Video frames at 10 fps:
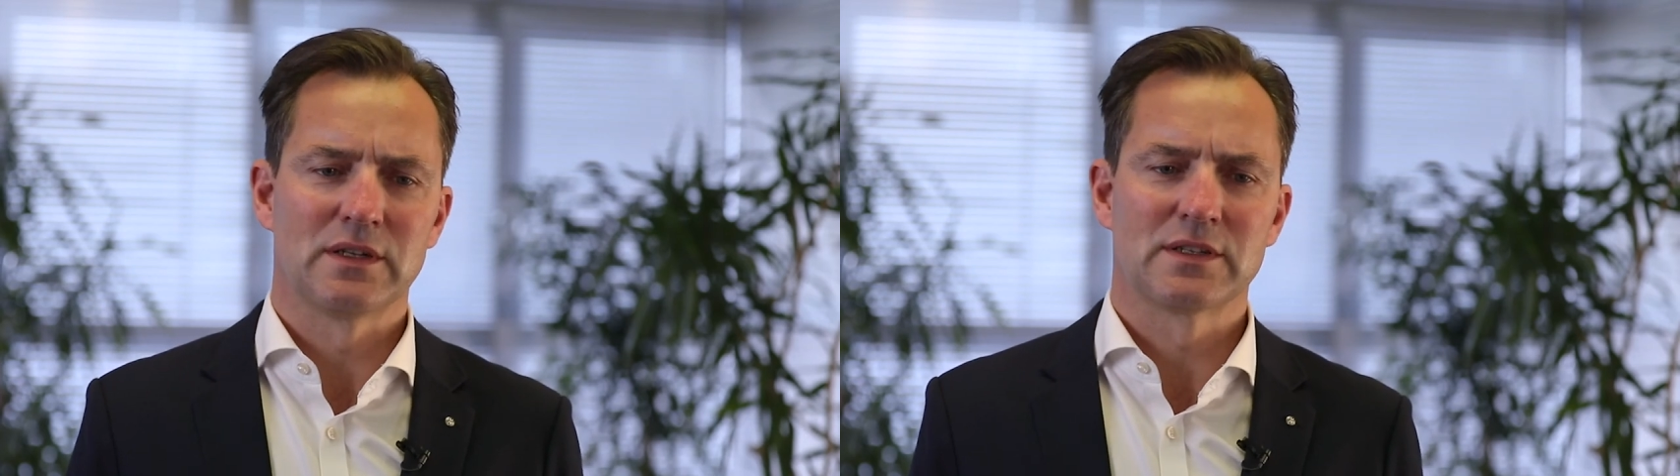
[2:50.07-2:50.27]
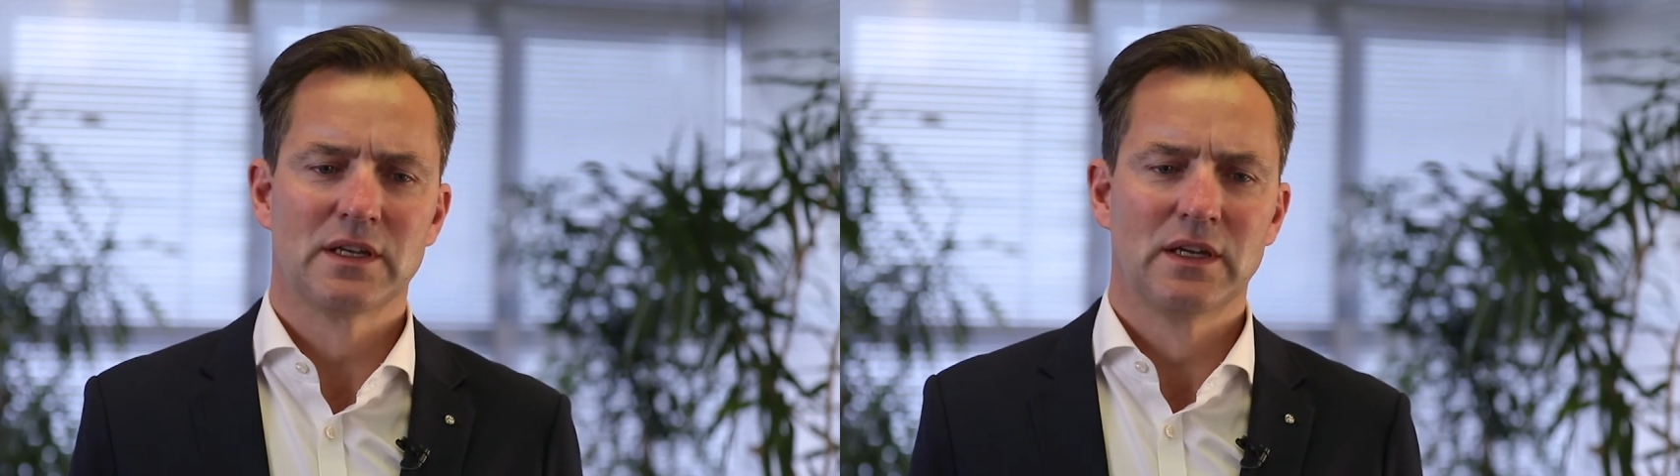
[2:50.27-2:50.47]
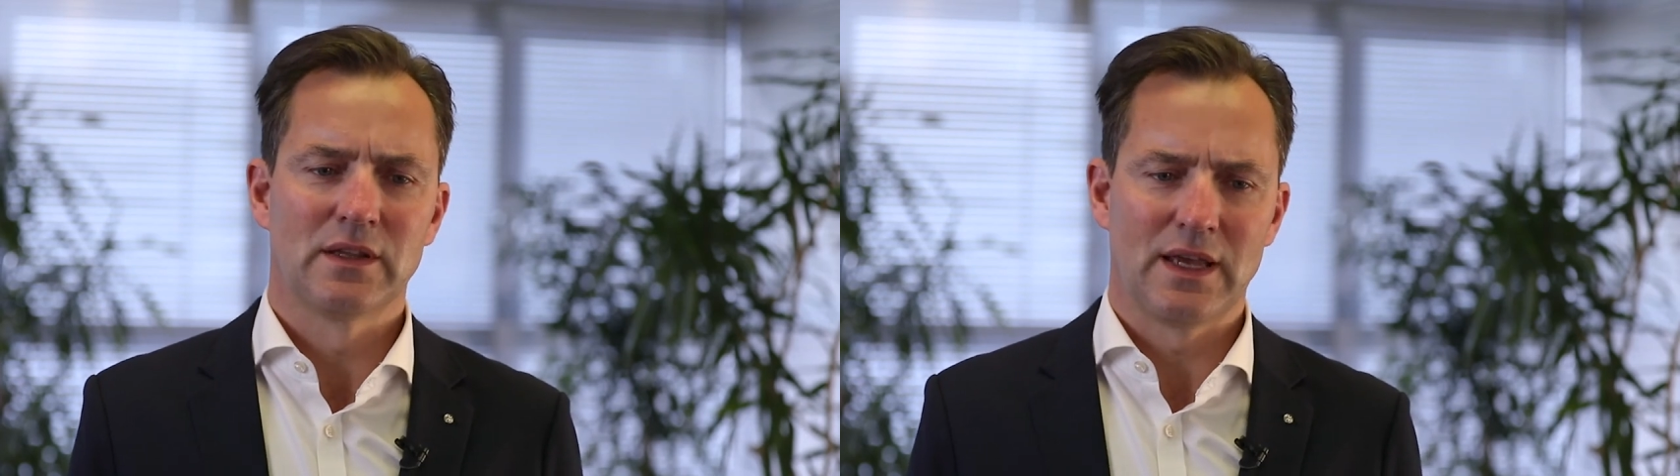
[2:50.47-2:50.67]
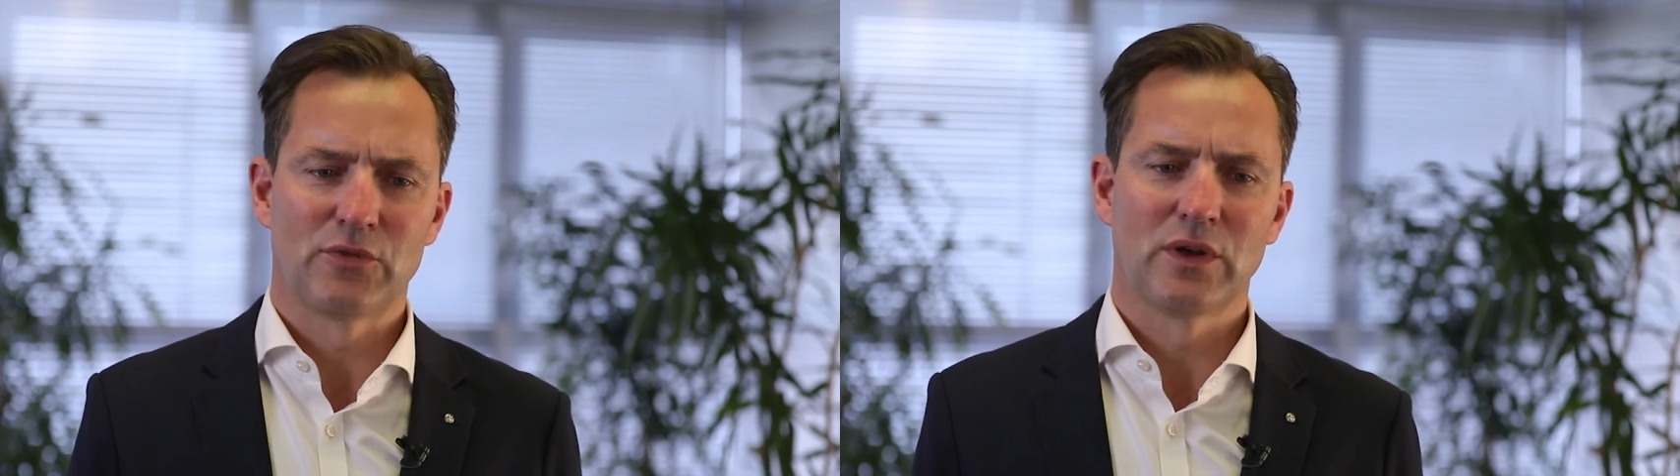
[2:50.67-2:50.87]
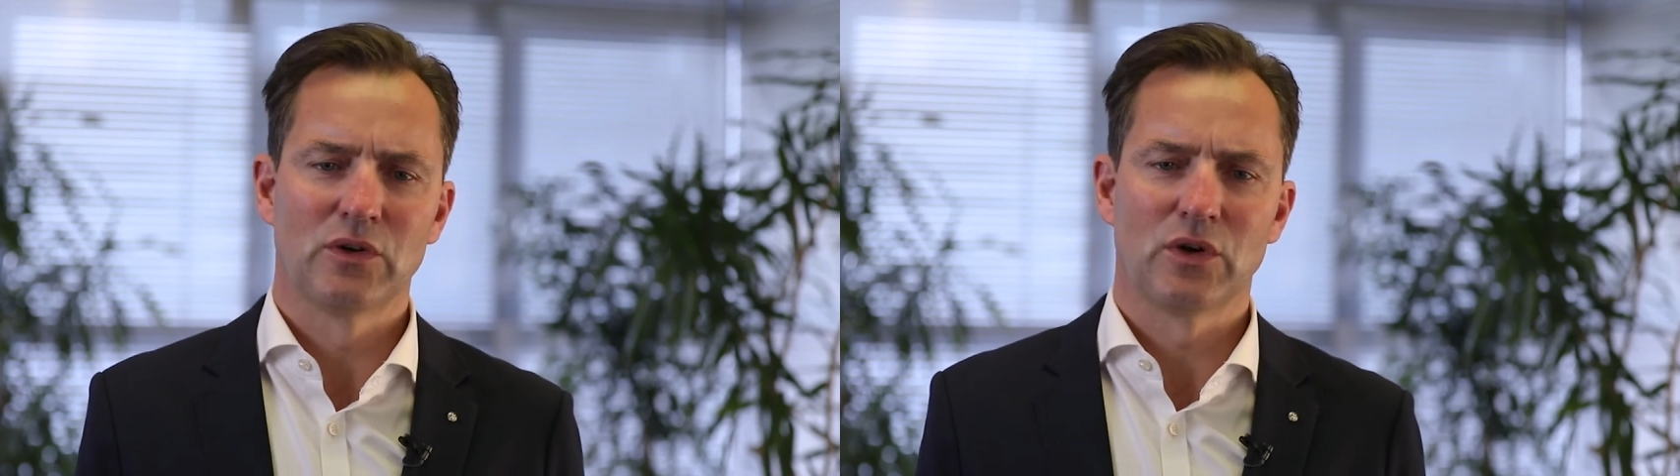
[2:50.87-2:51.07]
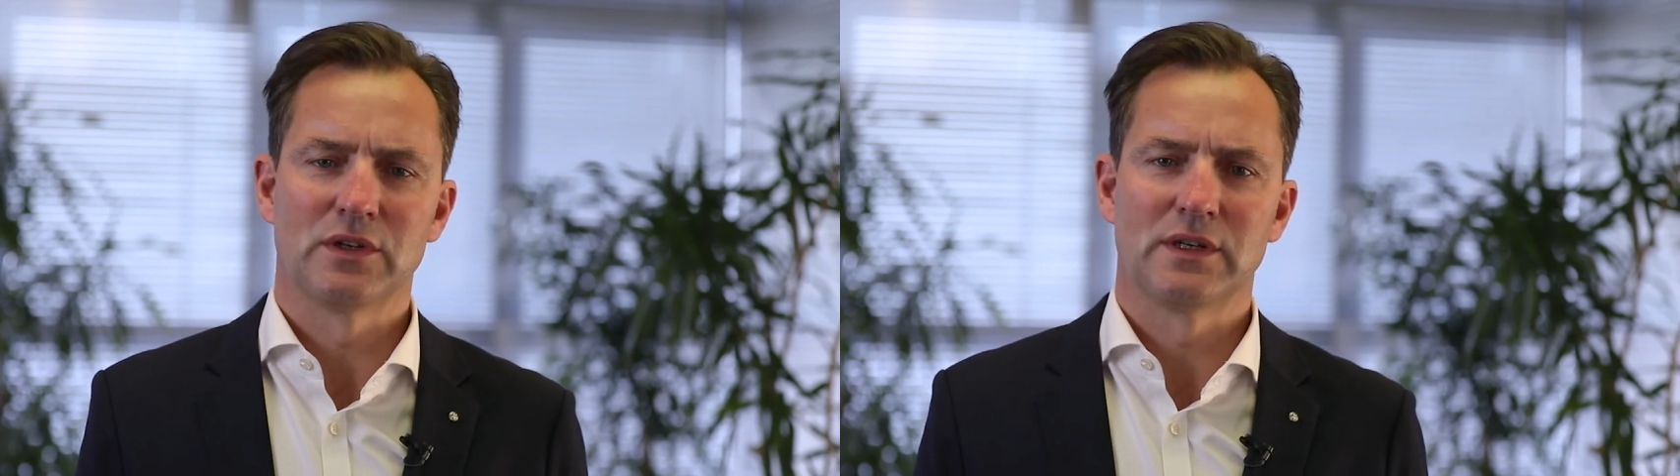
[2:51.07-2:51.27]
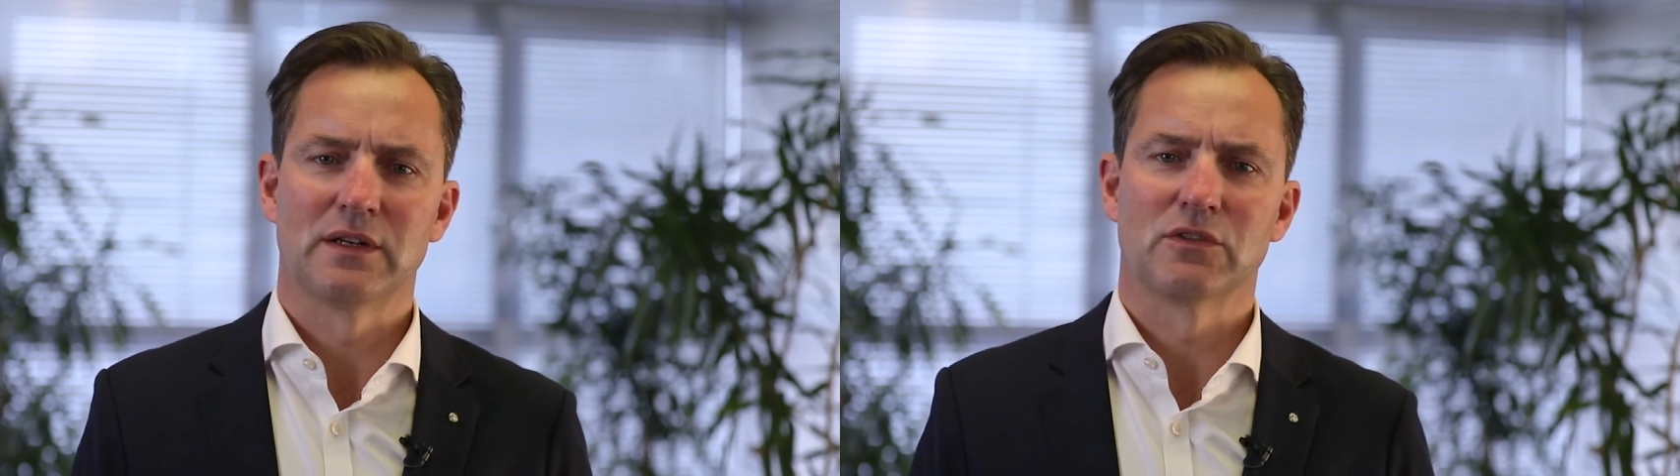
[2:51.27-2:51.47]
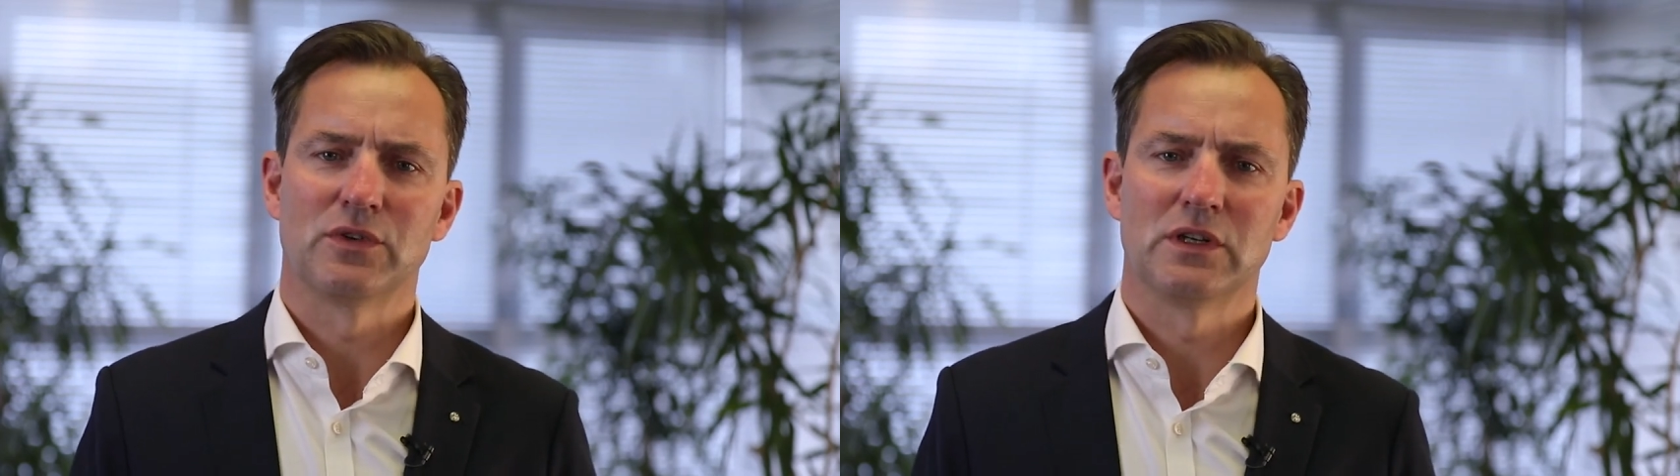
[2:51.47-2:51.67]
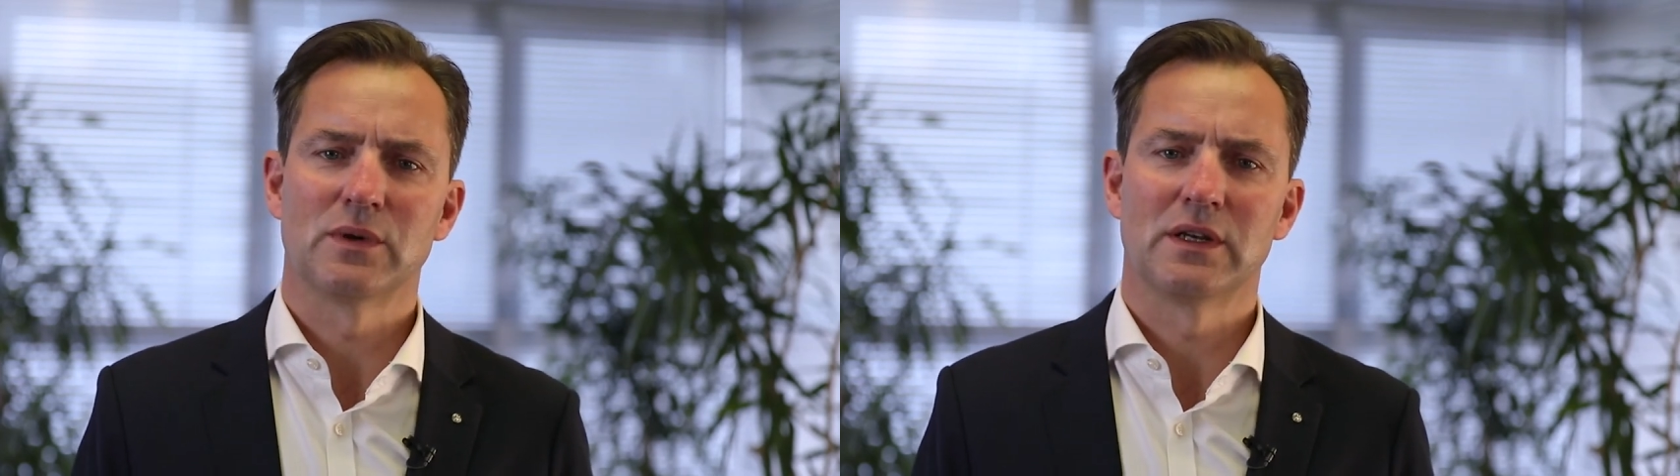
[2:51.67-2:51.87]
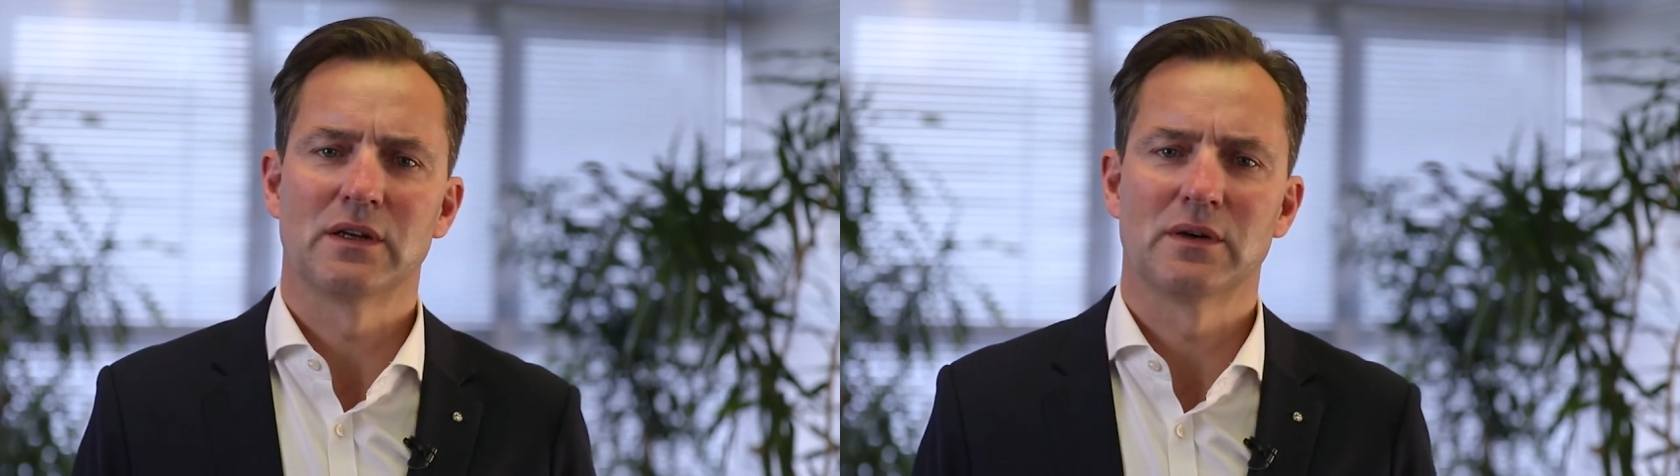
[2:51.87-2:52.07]
is the African Continental Free
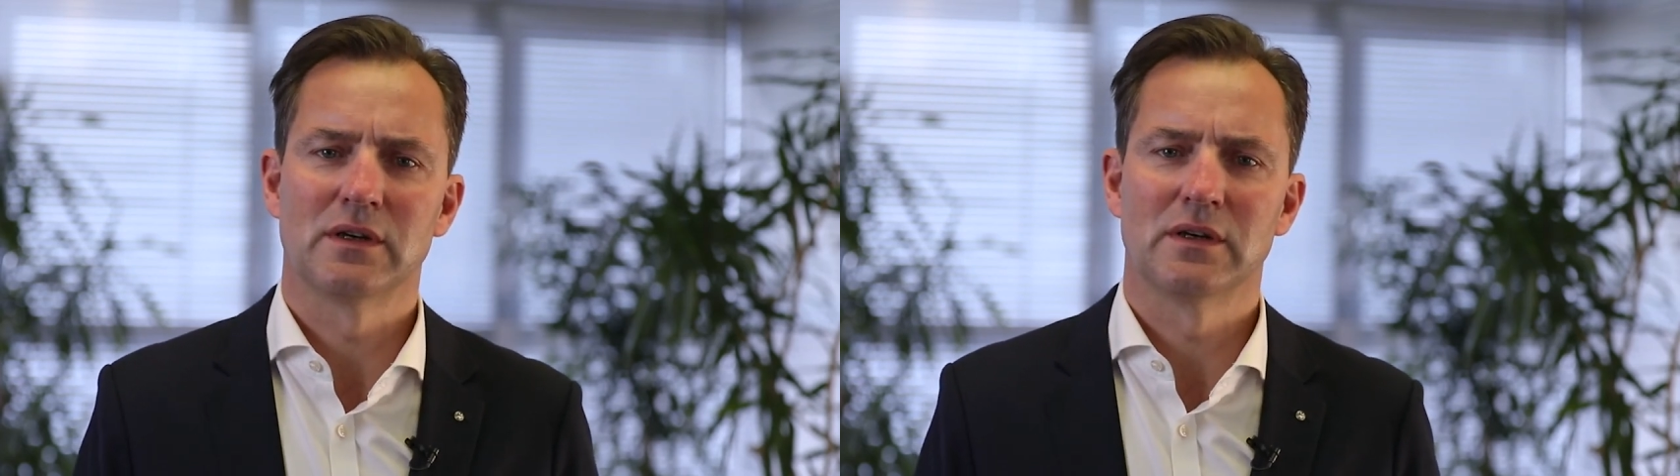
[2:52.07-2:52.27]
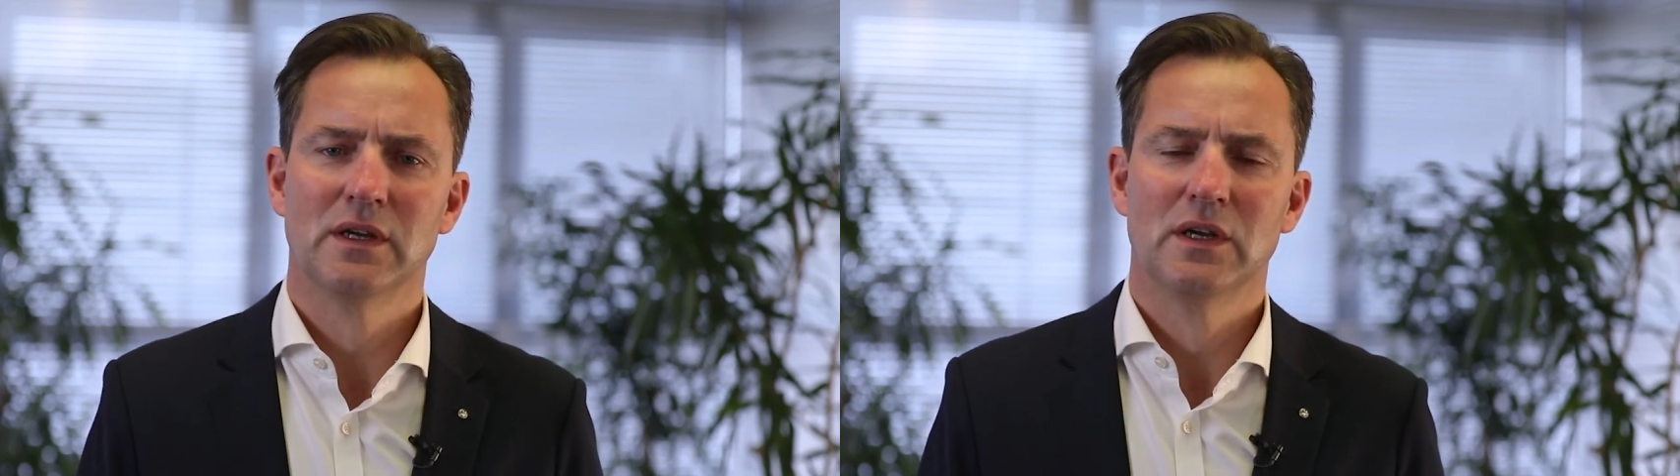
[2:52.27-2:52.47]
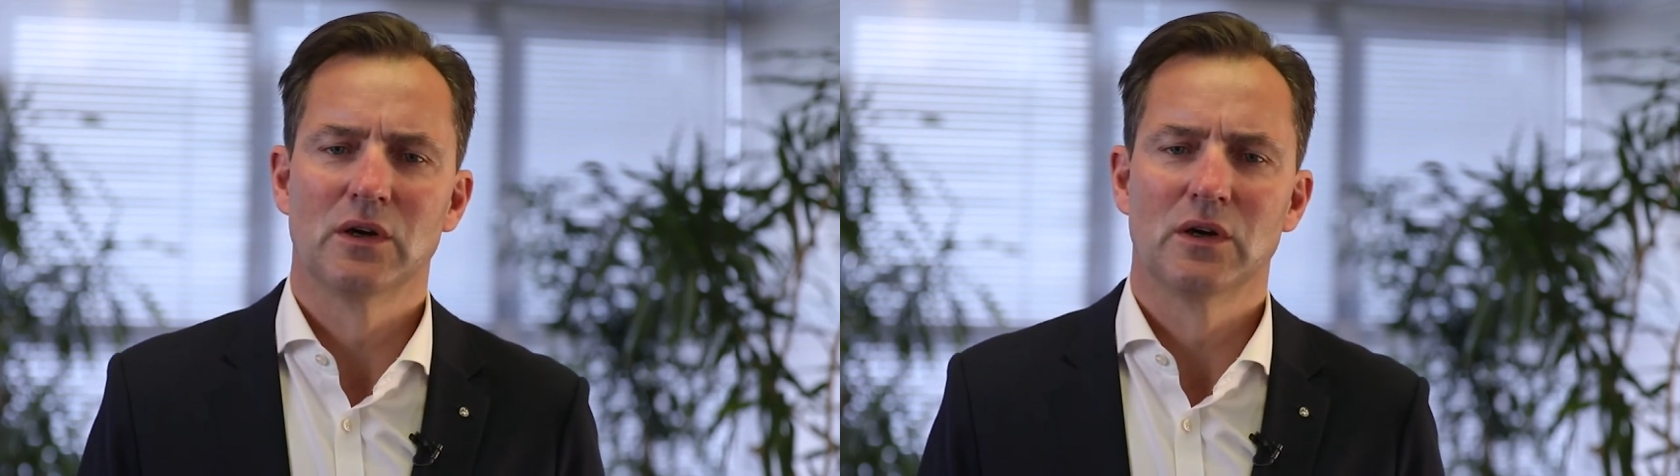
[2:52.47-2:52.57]
Trade Area,